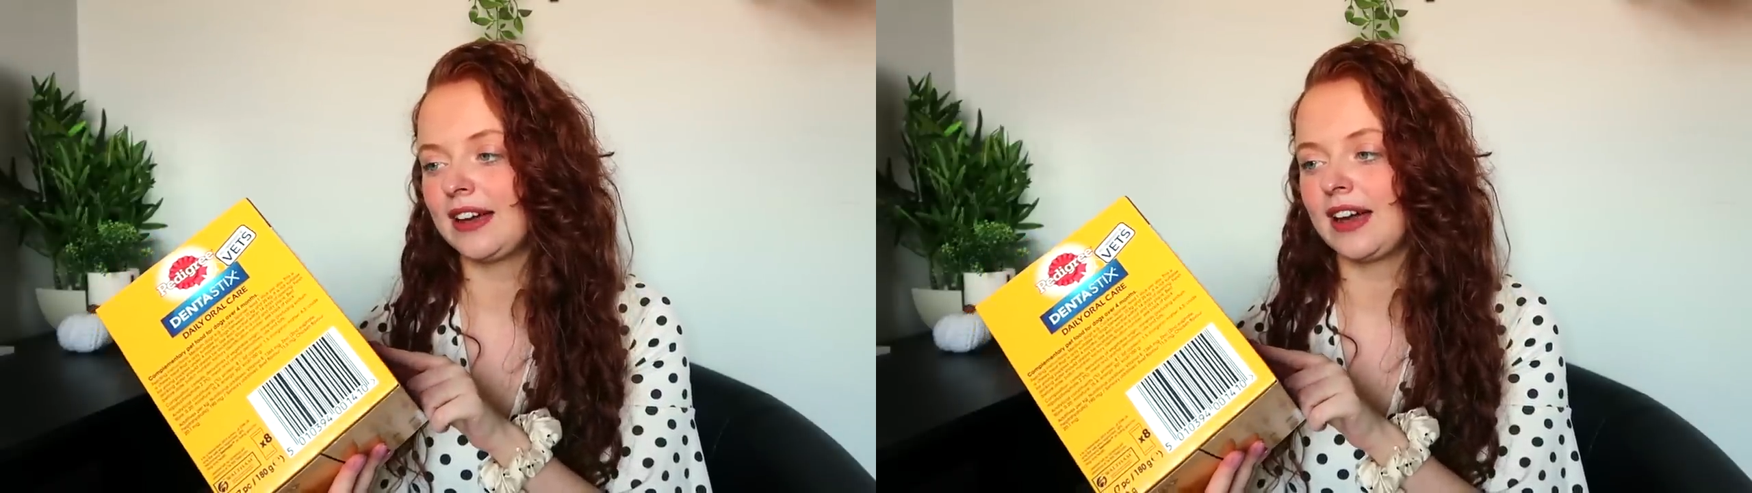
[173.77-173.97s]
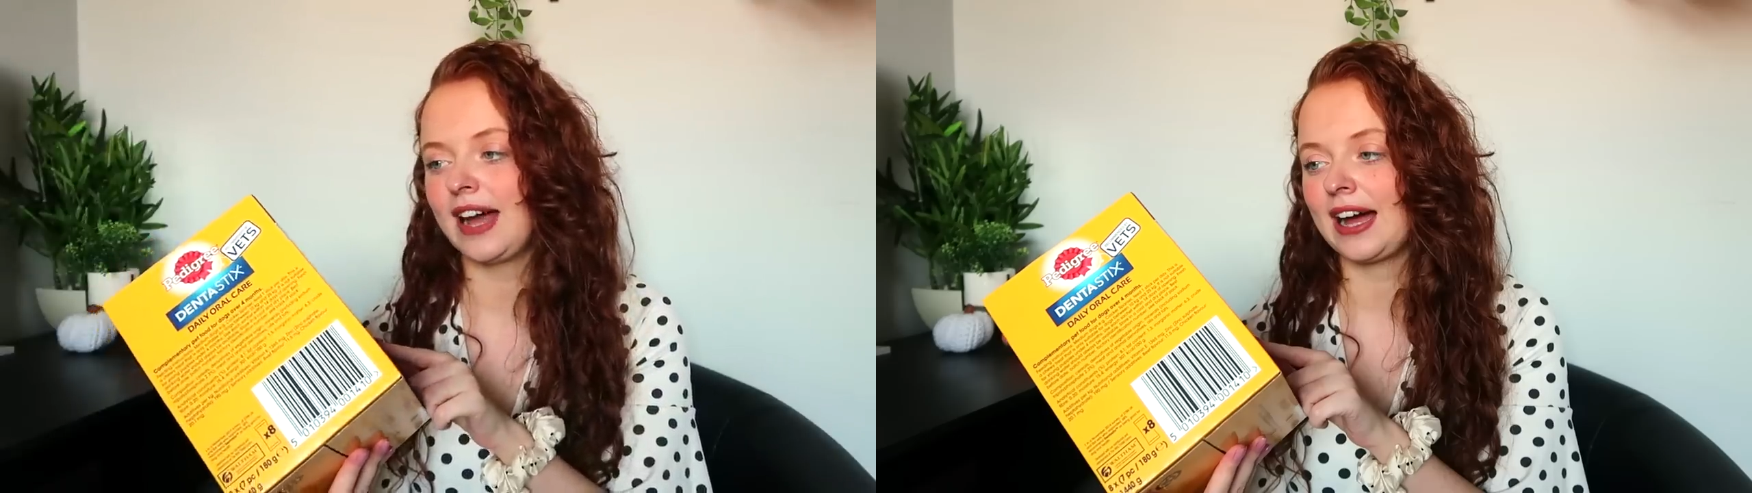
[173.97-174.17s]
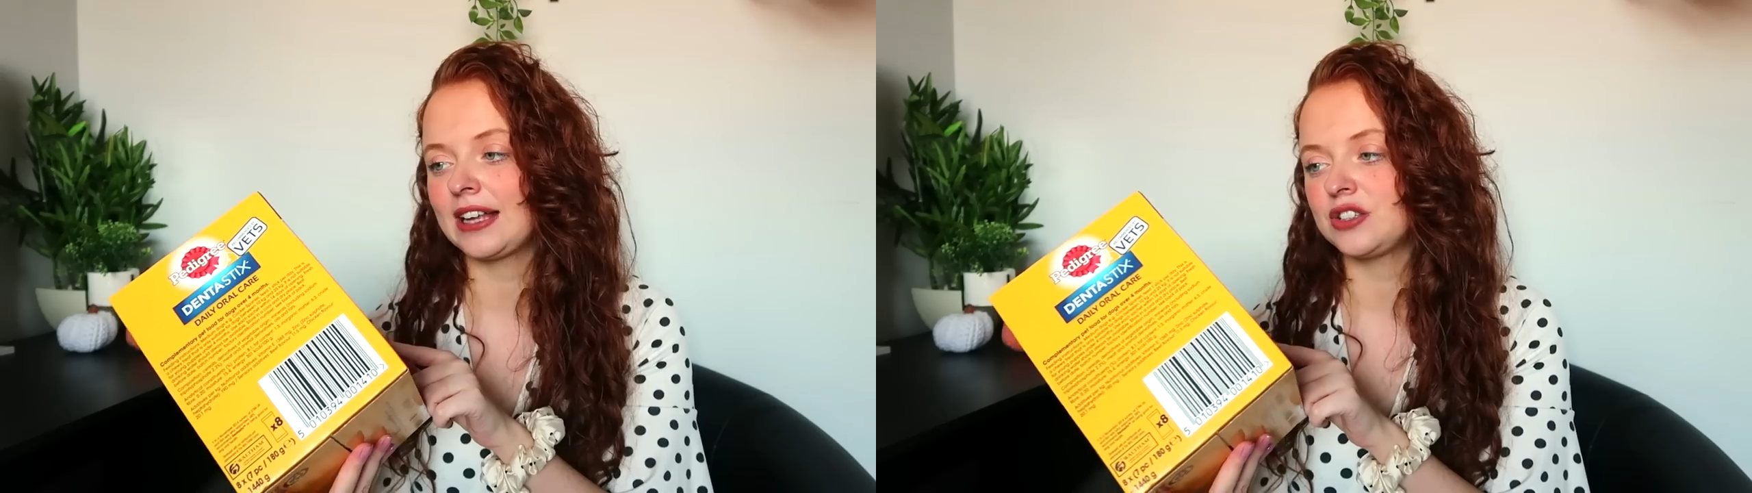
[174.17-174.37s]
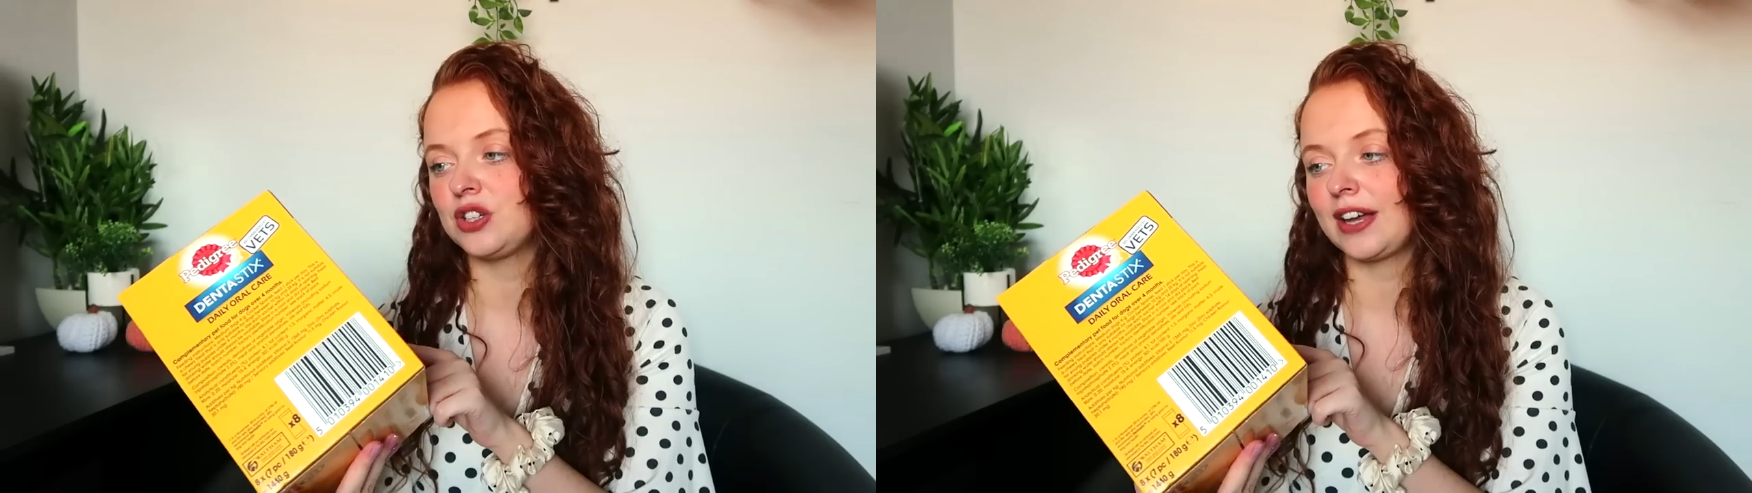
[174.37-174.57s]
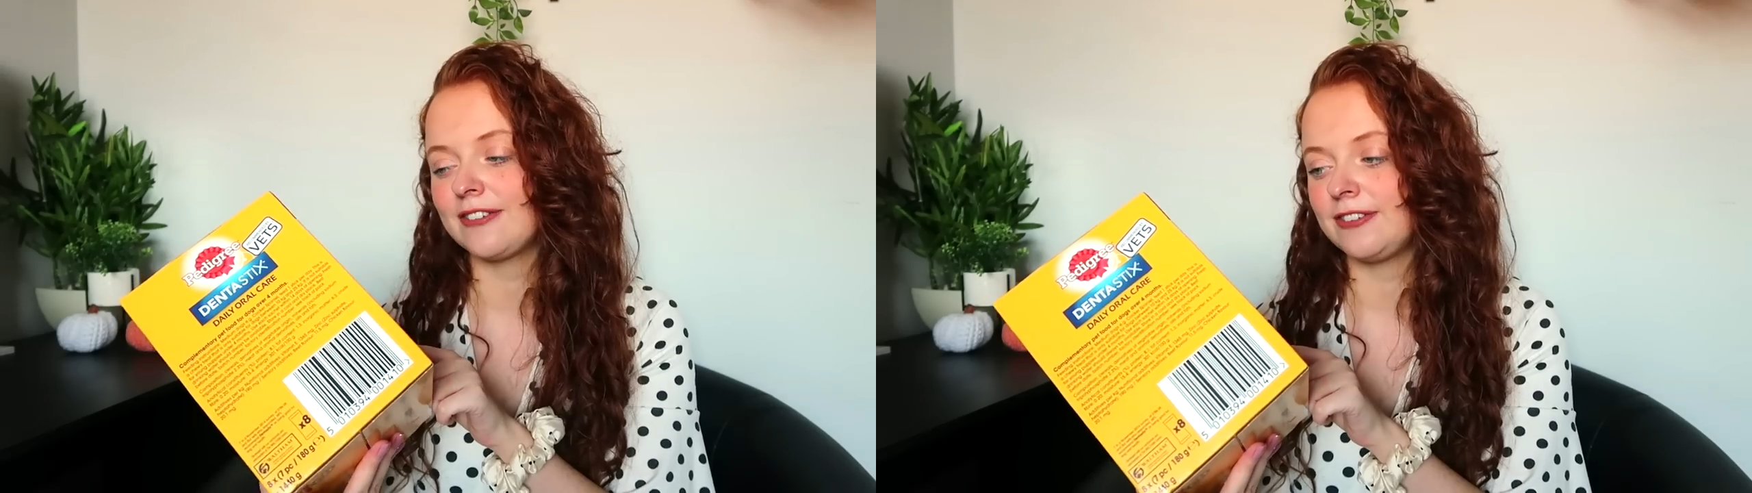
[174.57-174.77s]
and
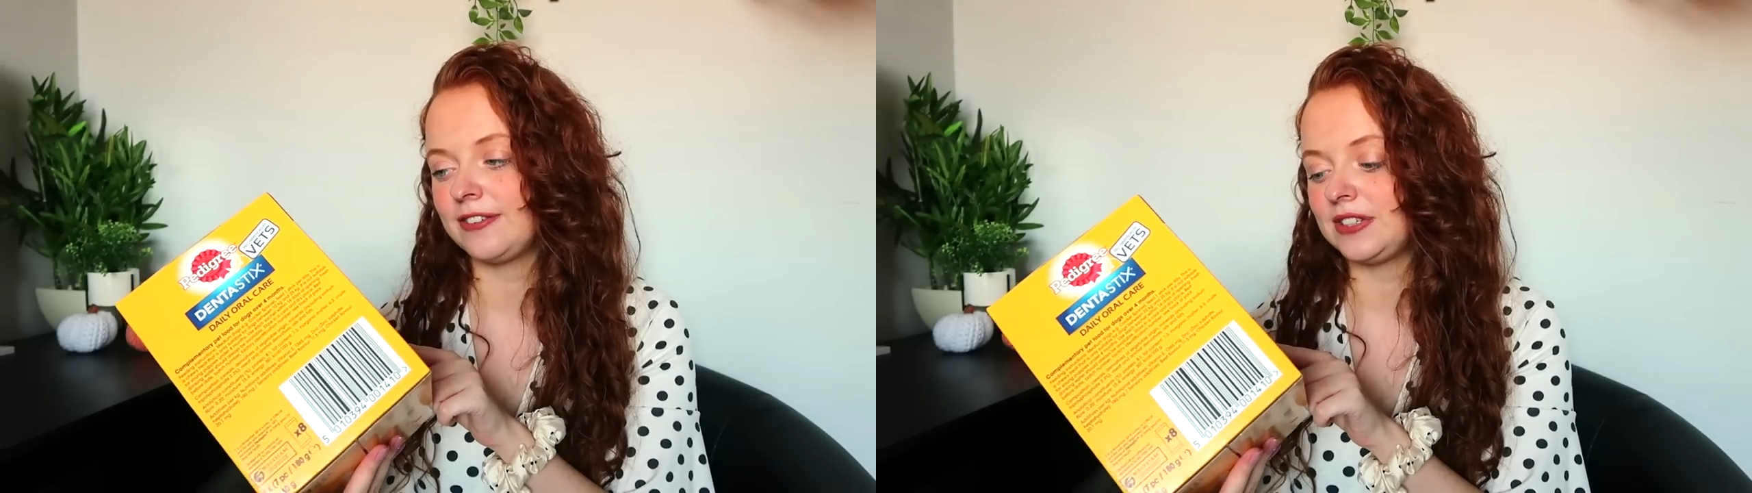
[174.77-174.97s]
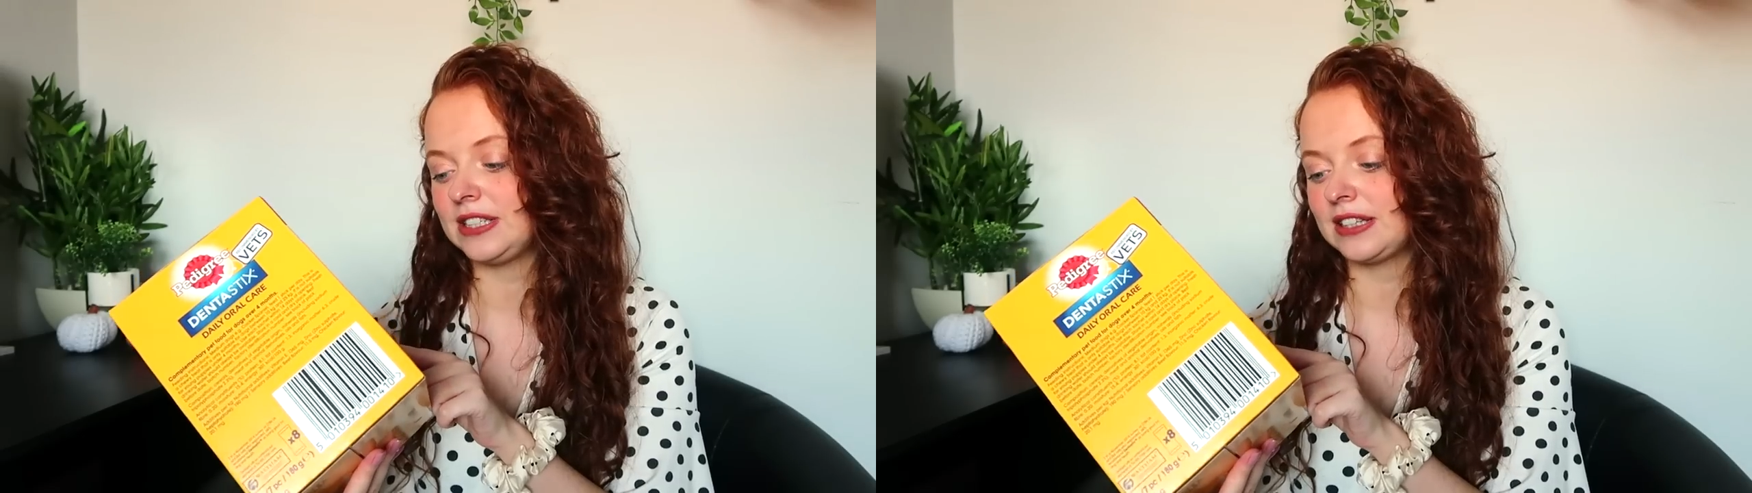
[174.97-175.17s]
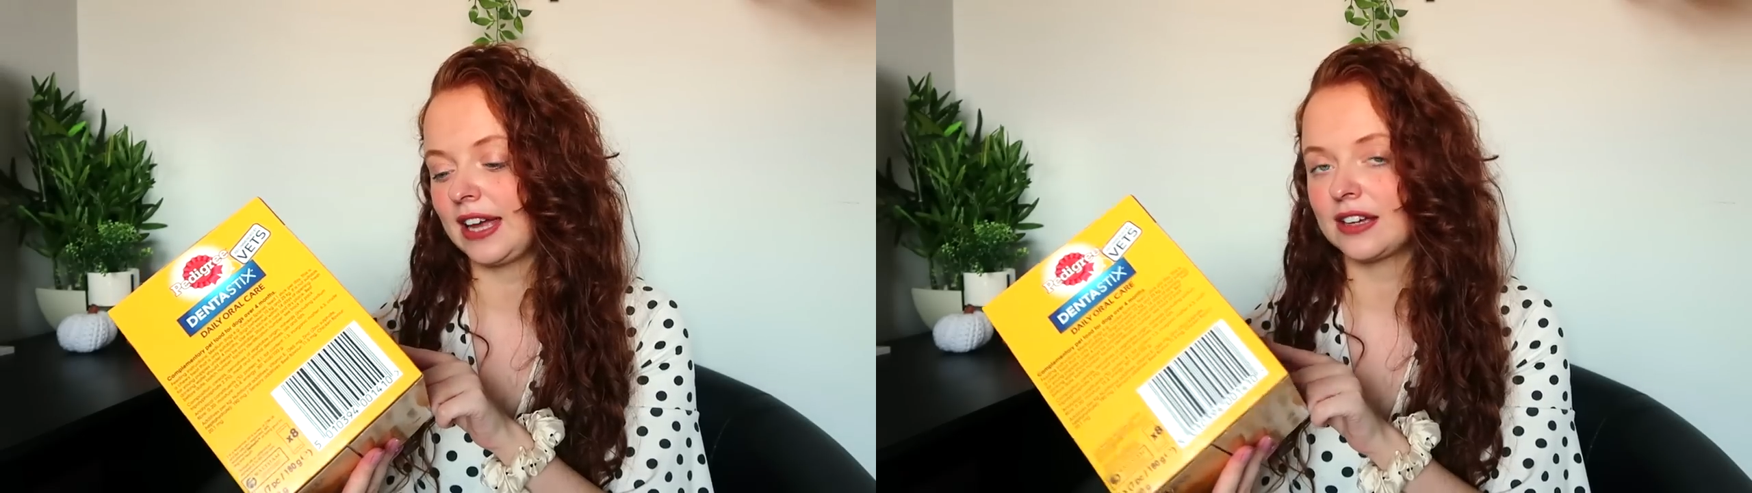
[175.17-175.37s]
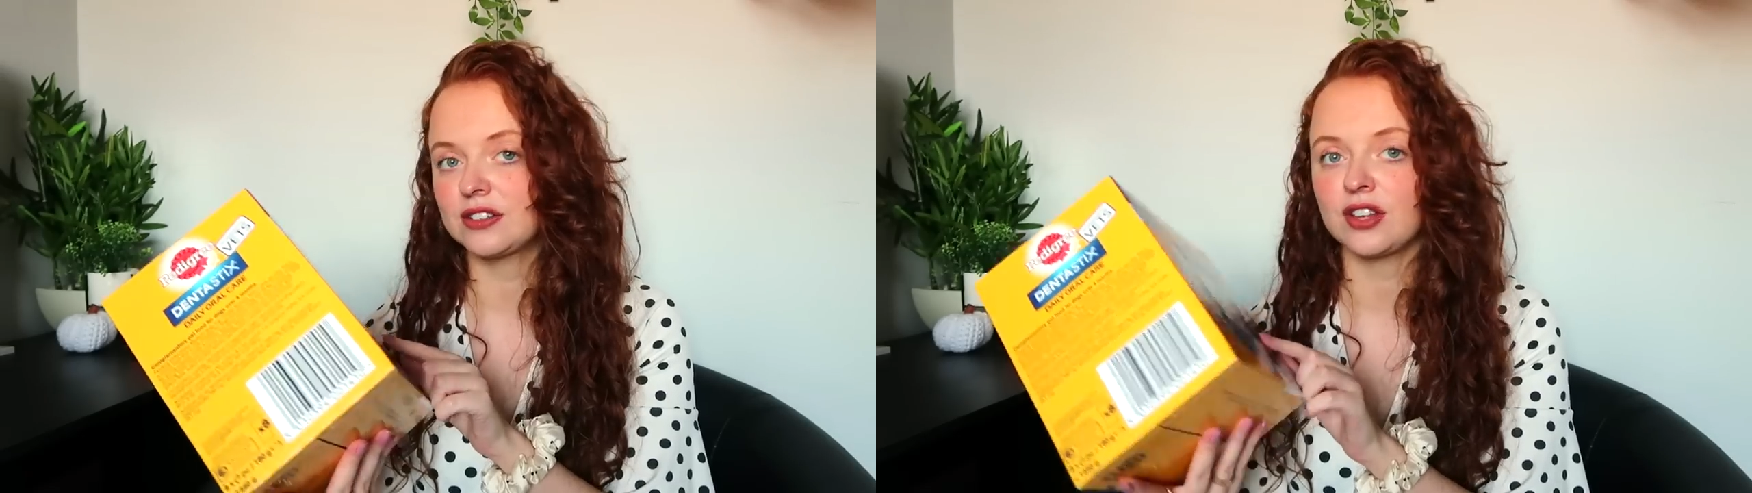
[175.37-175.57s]
you get 56.